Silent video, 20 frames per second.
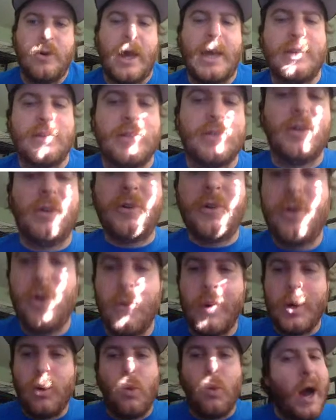I still don't know
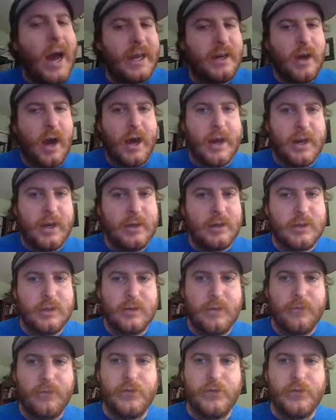what y naught is.